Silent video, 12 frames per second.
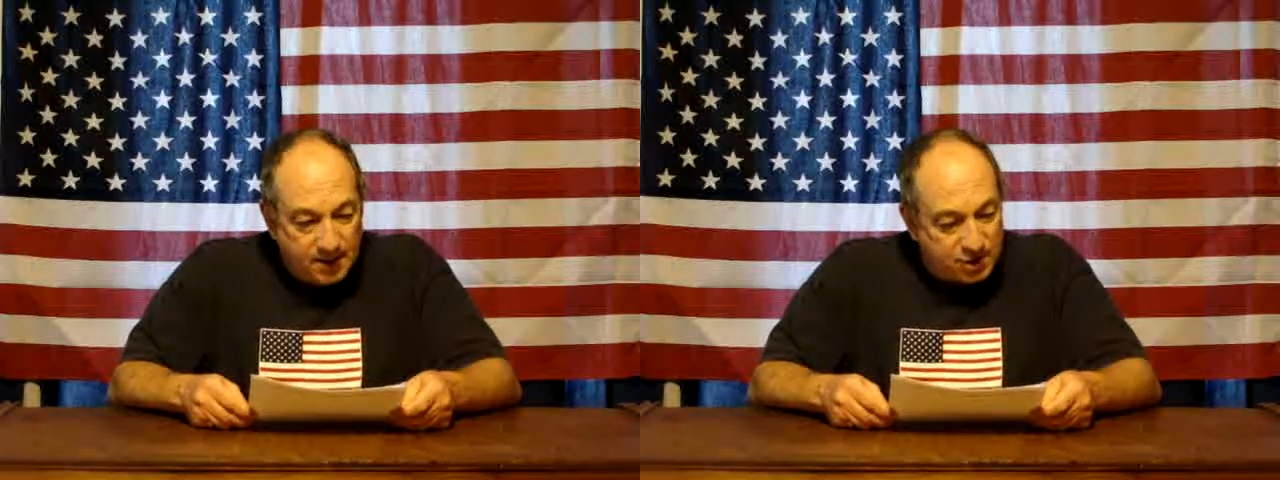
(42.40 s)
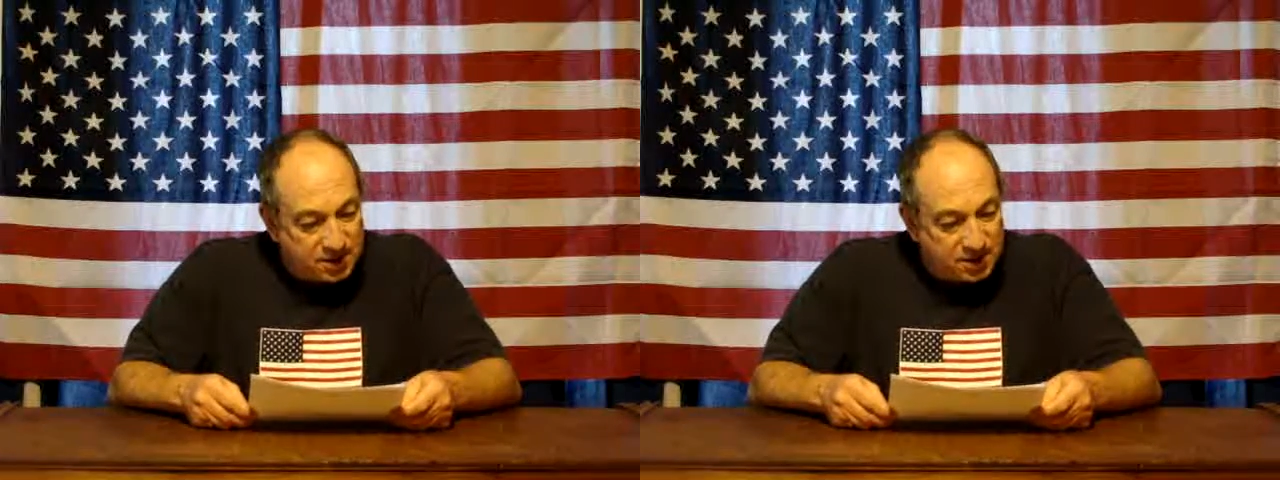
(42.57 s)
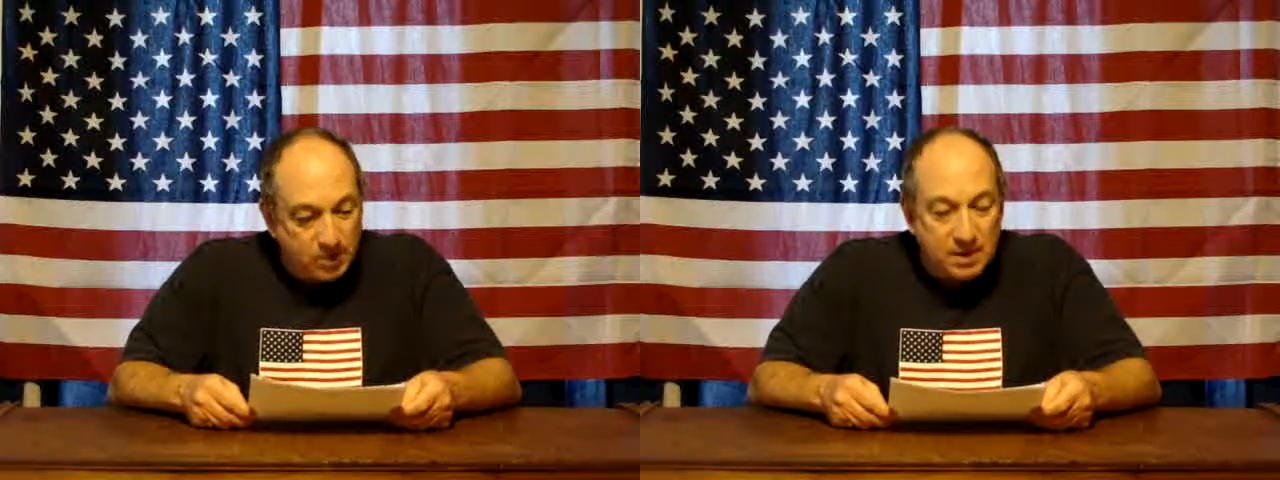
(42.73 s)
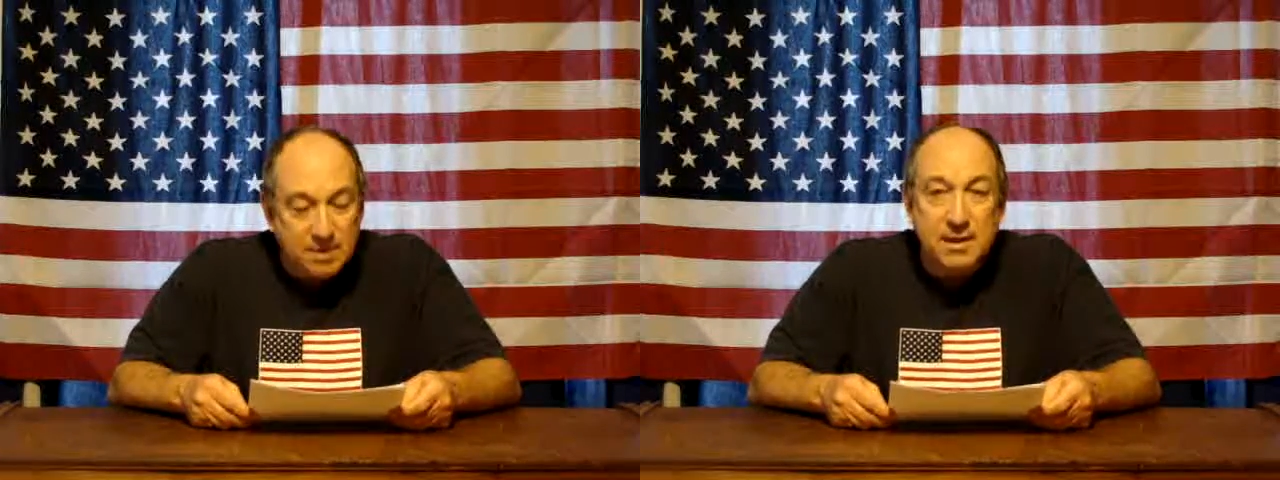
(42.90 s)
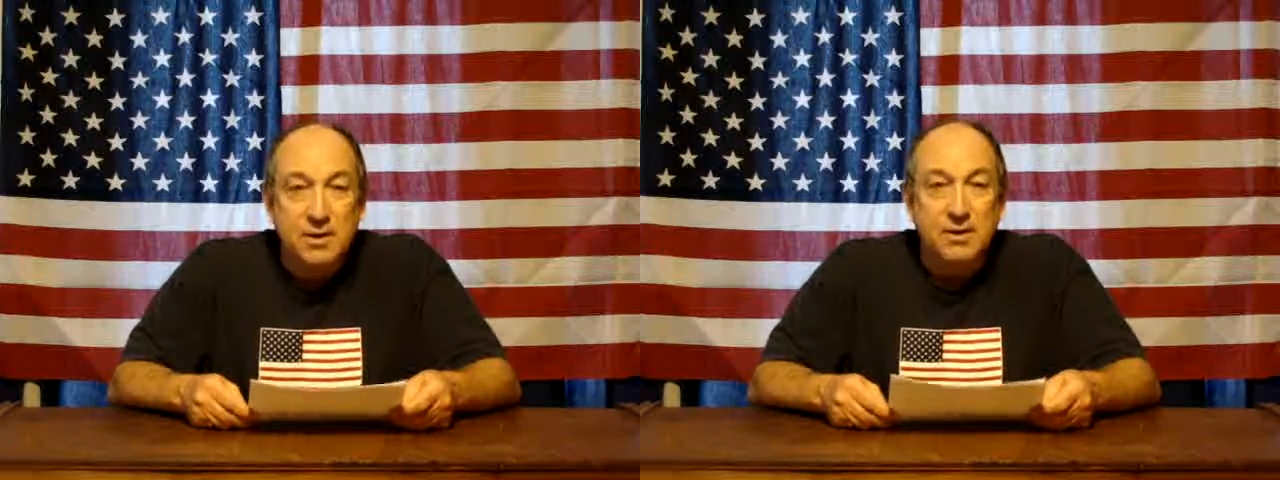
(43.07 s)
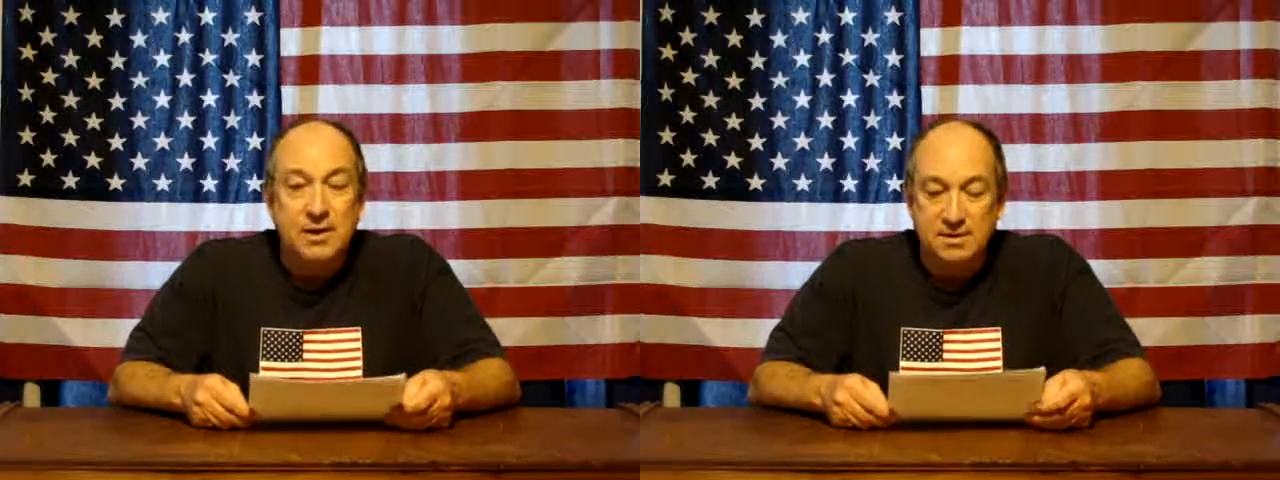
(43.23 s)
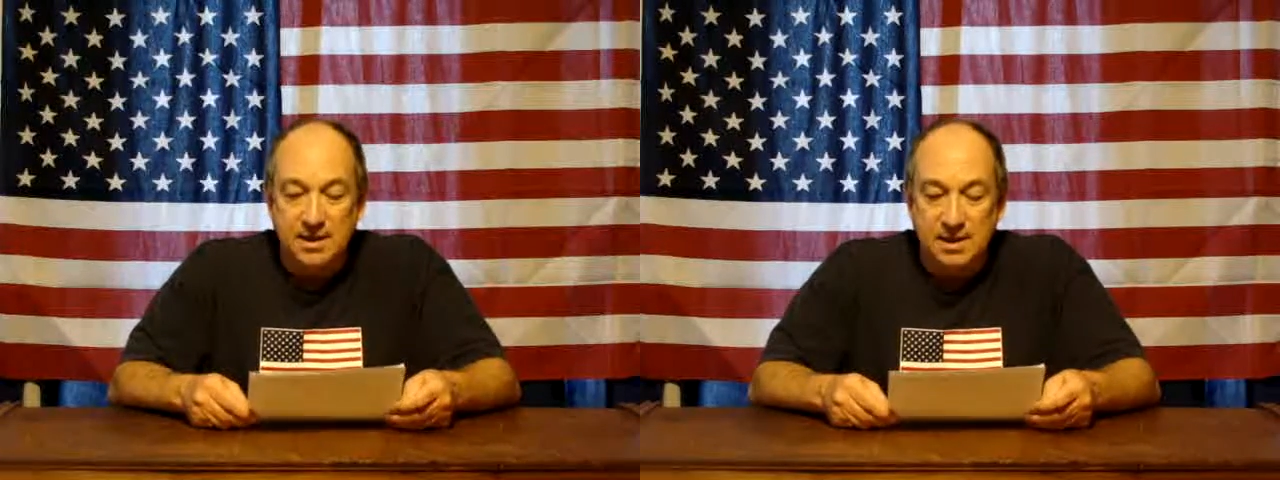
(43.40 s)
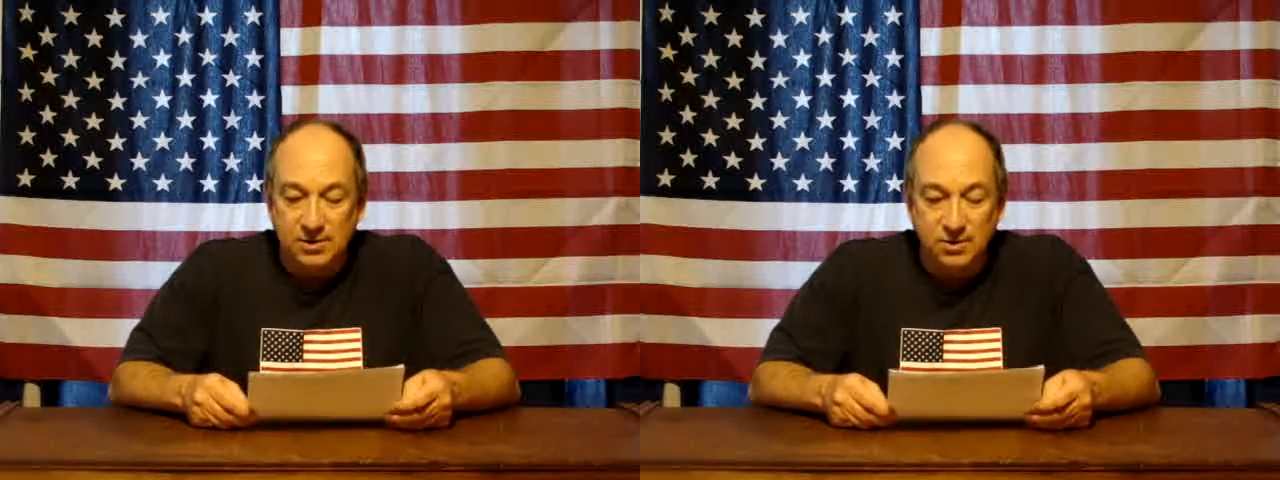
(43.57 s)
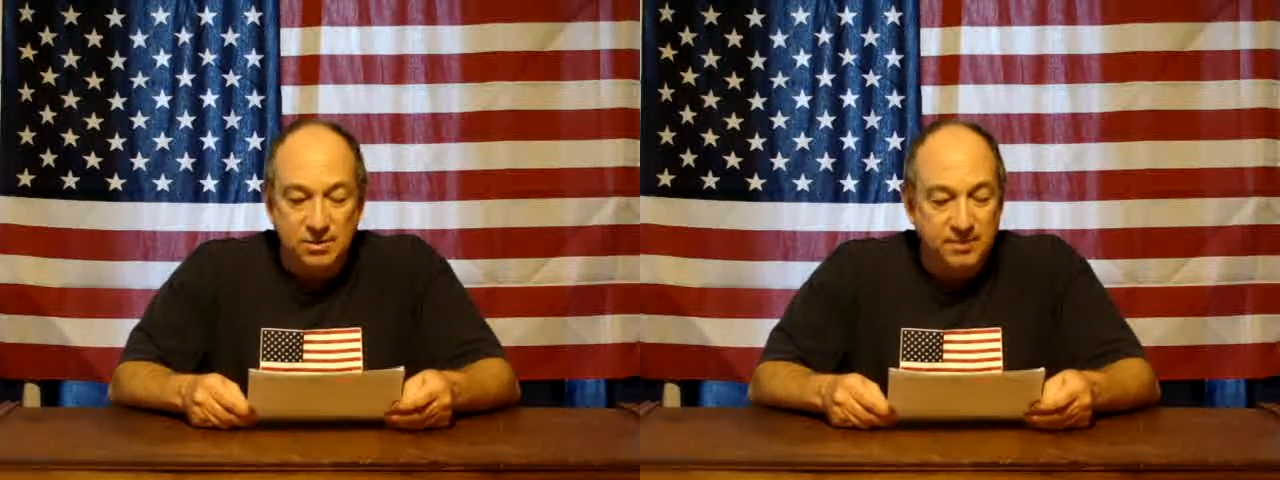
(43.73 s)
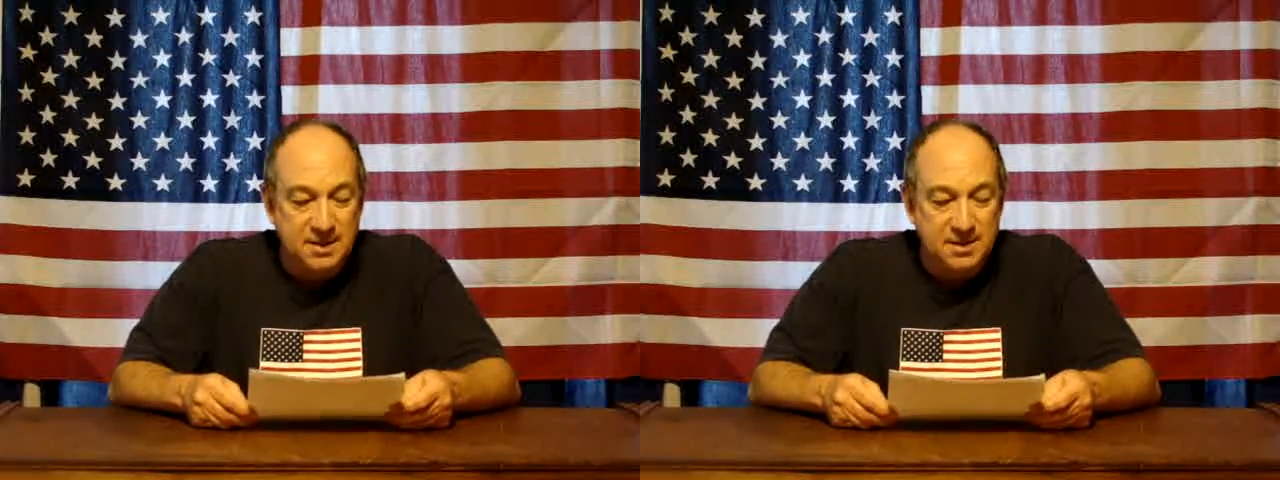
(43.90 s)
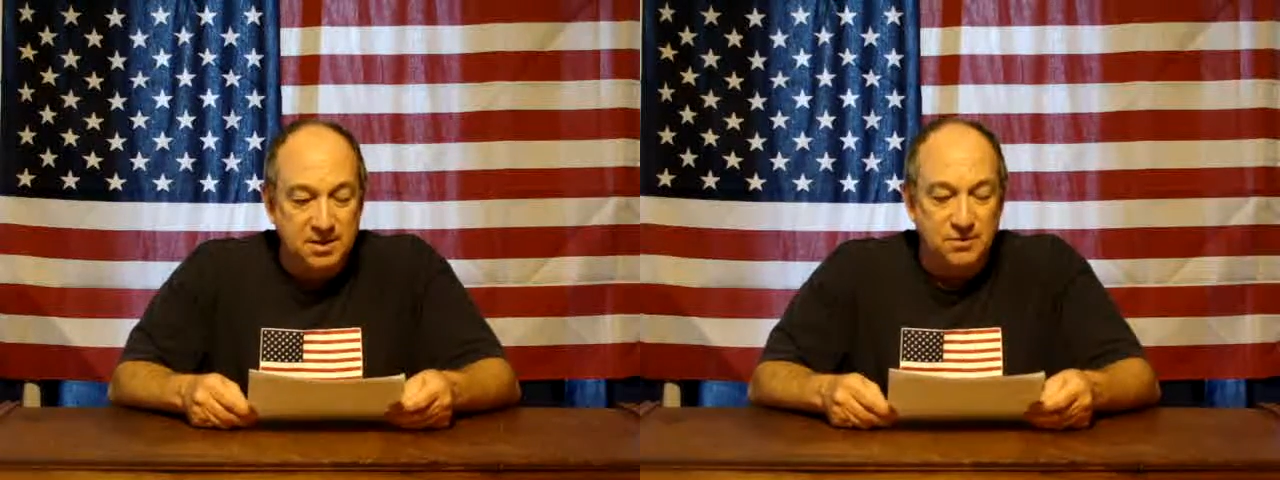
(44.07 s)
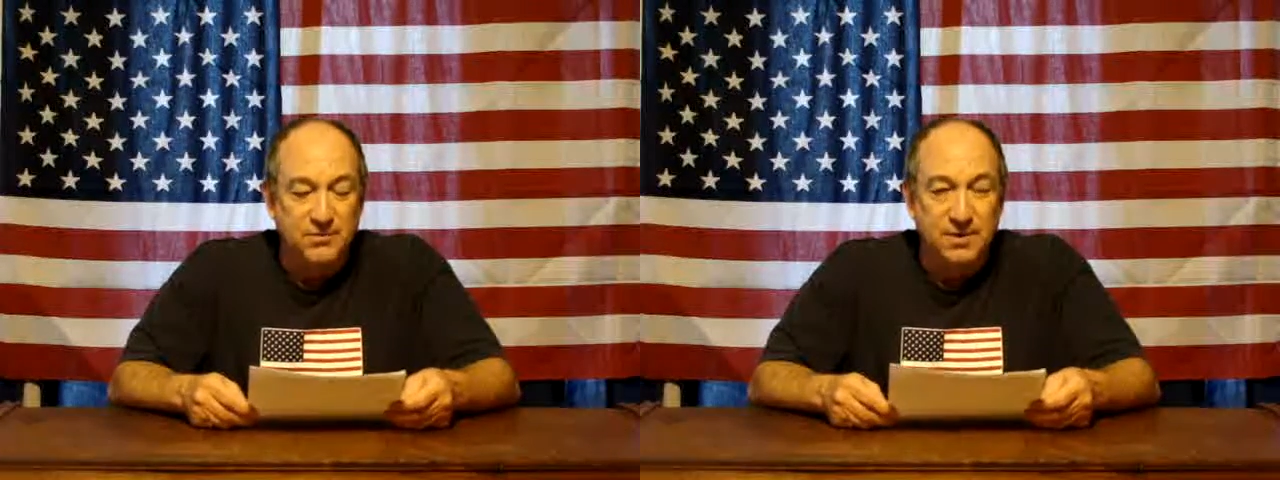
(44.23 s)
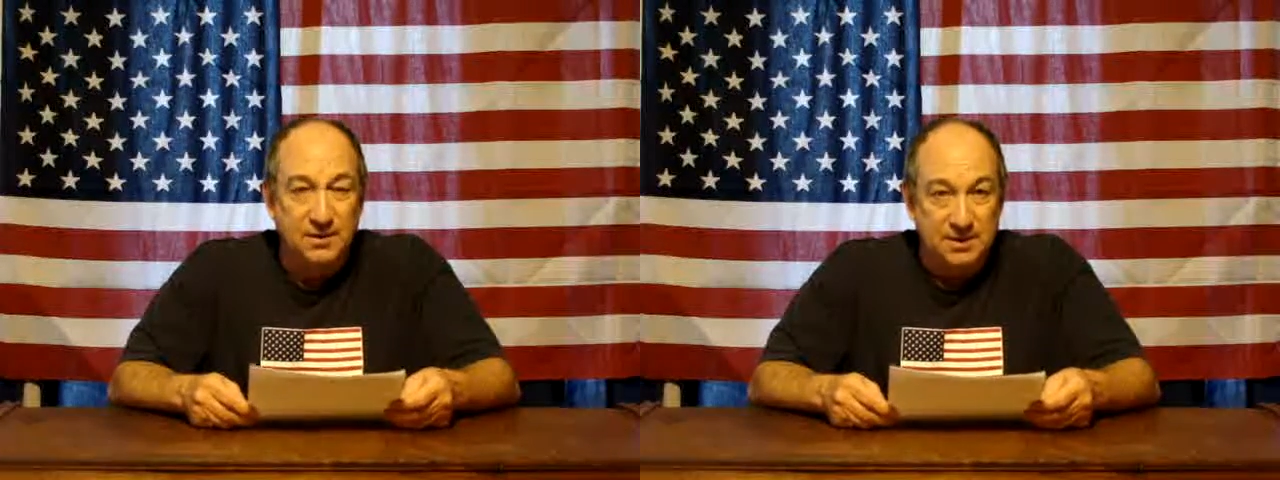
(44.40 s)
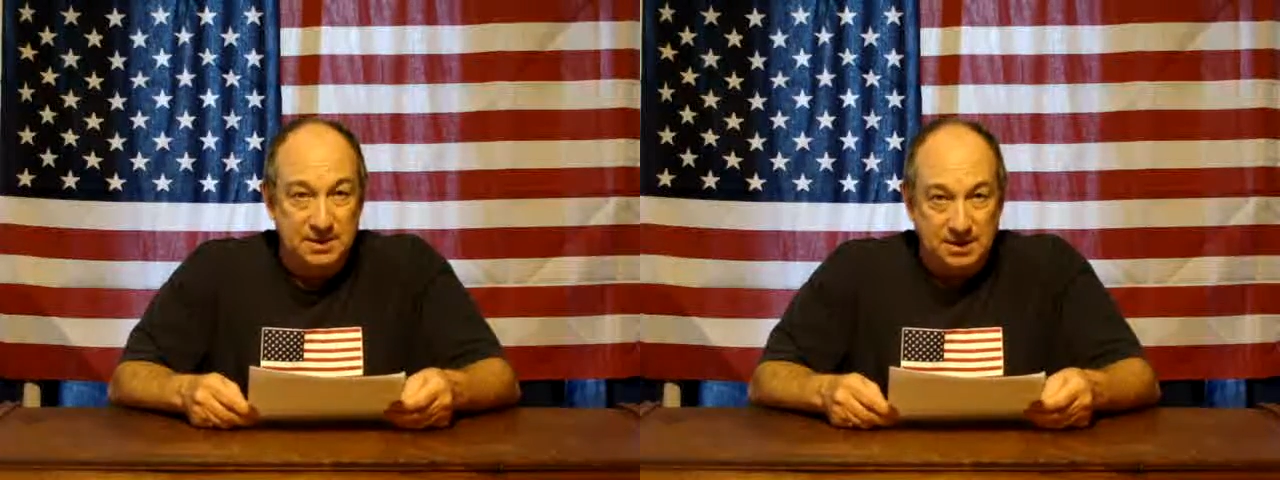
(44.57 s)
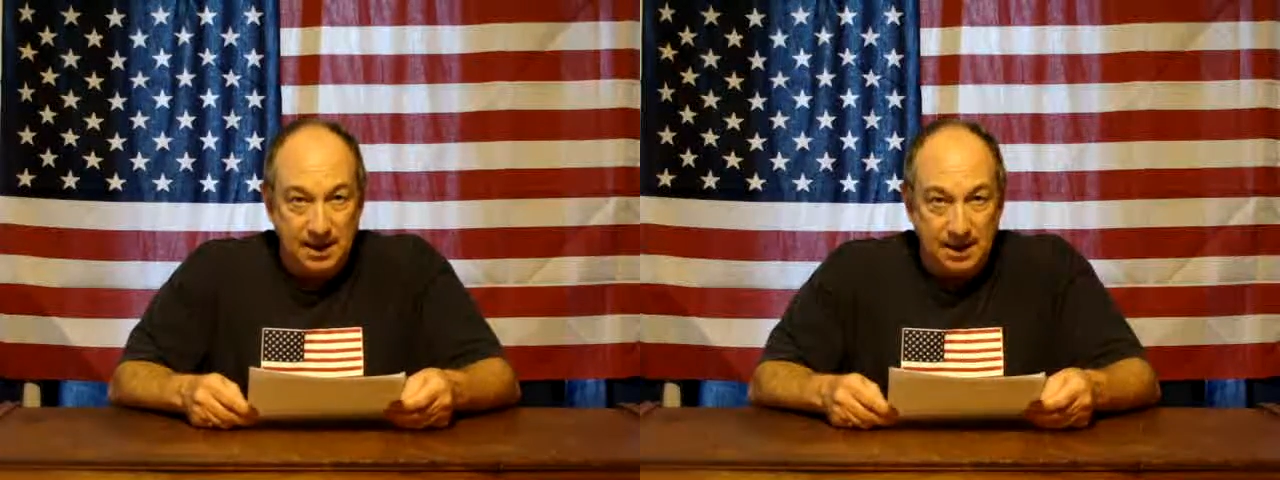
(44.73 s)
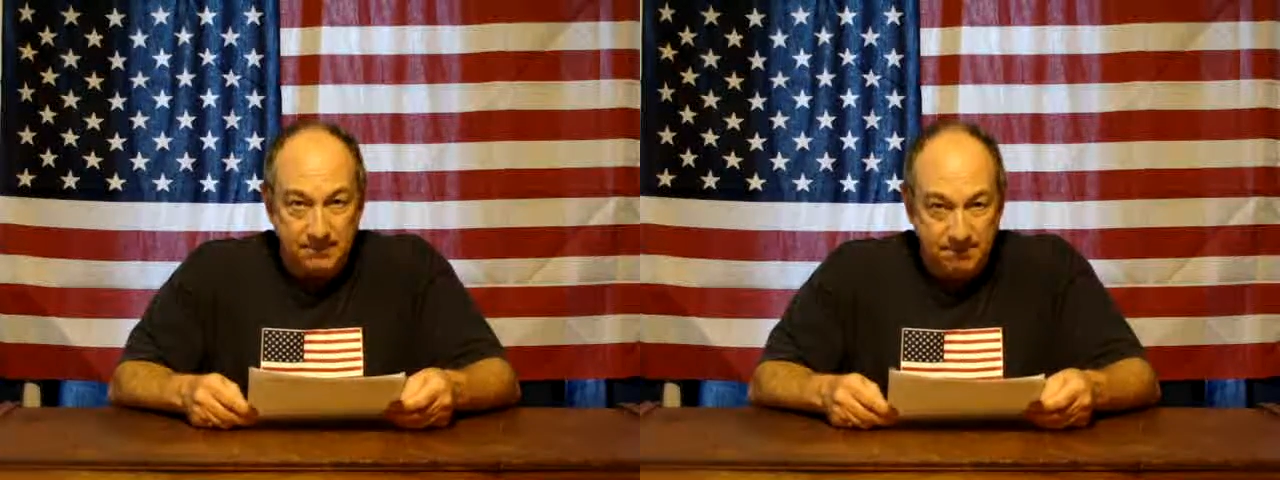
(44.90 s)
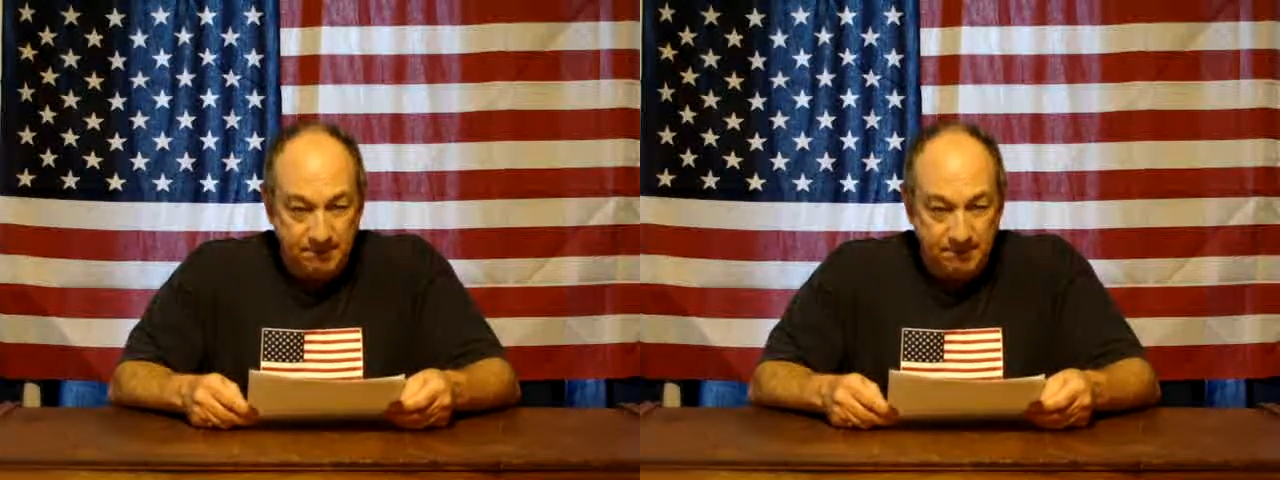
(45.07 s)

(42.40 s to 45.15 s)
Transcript: Just when Americans had good reason to fear Islam,